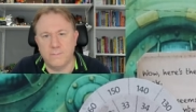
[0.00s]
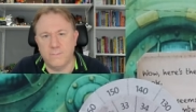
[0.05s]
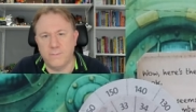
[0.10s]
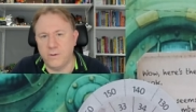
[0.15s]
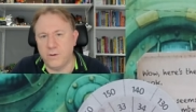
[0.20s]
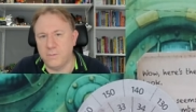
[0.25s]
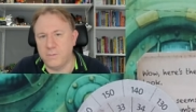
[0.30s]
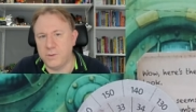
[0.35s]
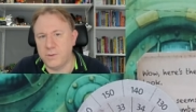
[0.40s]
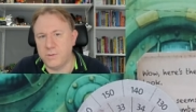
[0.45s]

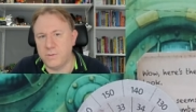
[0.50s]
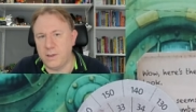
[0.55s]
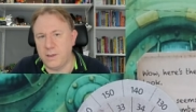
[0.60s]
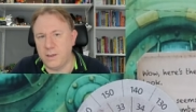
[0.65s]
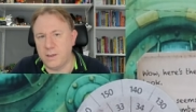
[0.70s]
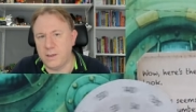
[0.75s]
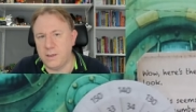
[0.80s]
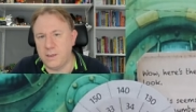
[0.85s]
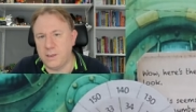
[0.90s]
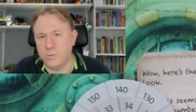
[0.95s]
convert
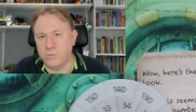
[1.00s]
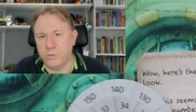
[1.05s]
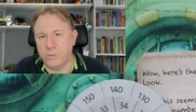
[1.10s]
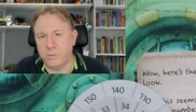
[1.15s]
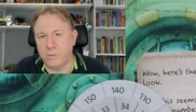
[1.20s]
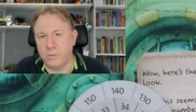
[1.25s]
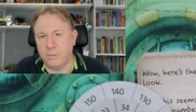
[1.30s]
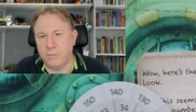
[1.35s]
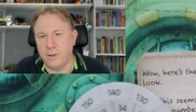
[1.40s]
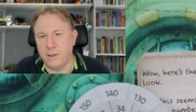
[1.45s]
between these
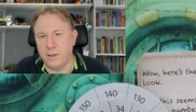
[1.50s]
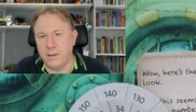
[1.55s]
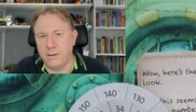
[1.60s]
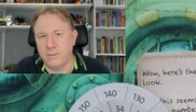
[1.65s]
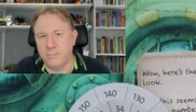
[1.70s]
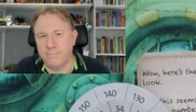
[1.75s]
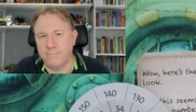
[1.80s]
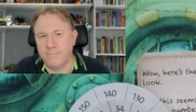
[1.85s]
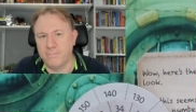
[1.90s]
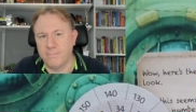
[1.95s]
probably.
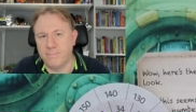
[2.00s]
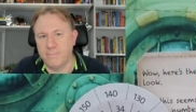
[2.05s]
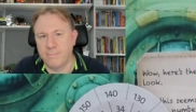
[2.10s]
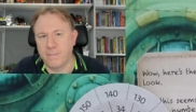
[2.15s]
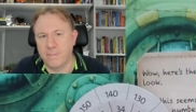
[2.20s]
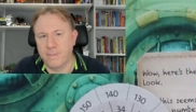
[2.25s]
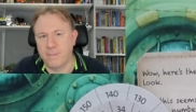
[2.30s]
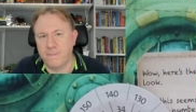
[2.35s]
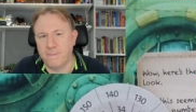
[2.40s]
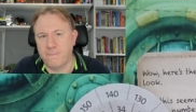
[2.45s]

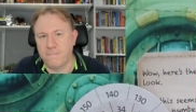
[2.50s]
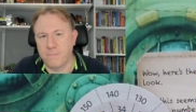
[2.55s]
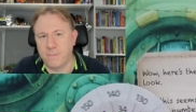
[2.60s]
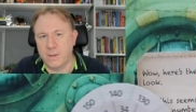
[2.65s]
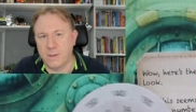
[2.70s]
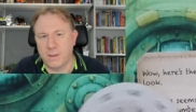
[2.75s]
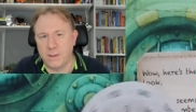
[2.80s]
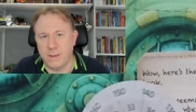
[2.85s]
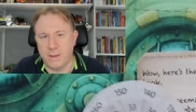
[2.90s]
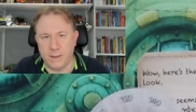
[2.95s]

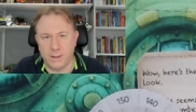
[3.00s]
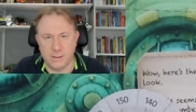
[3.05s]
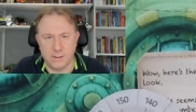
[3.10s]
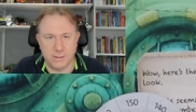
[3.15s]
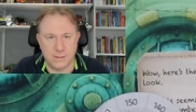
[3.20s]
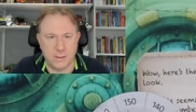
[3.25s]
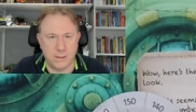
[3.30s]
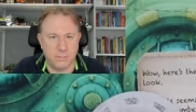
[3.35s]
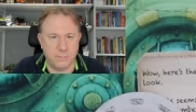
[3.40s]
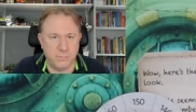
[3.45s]
Yeah,
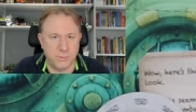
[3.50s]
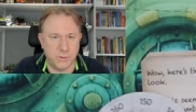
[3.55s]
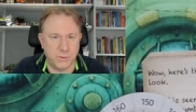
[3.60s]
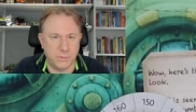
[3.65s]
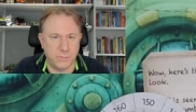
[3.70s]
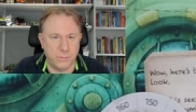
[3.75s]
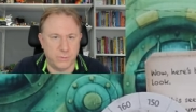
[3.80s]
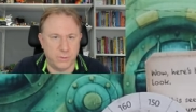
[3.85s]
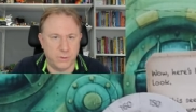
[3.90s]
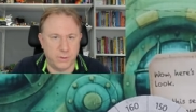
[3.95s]
because the numbers
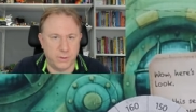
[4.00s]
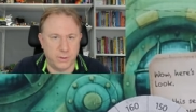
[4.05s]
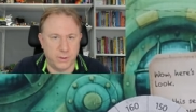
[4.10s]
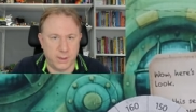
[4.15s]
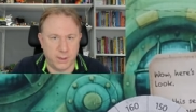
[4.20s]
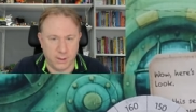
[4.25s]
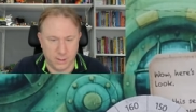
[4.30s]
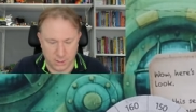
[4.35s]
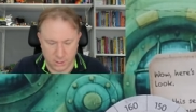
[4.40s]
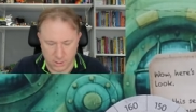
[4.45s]
are all on
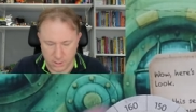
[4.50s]
there.